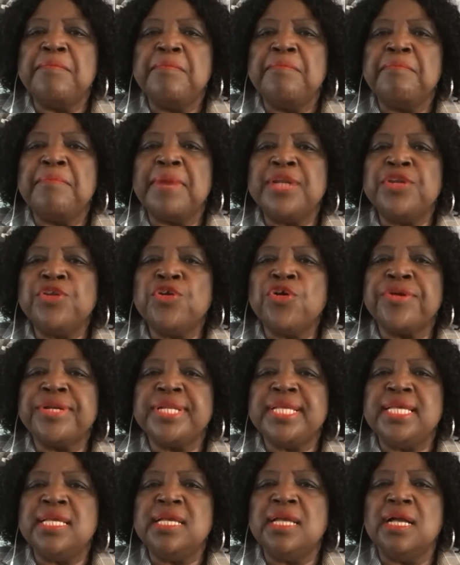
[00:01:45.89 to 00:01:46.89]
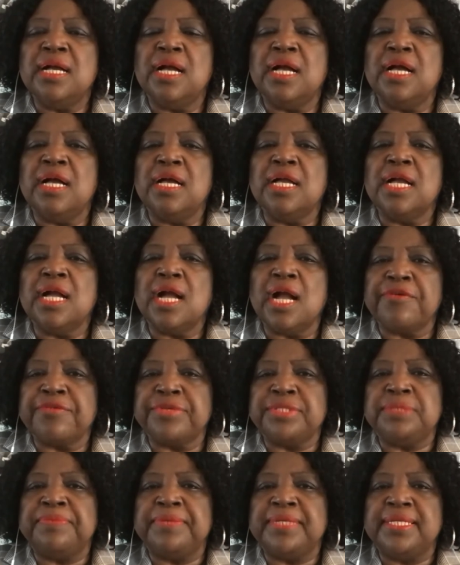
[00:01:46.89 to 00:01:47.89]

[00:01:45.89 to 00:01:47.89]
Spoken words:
minority congressmen.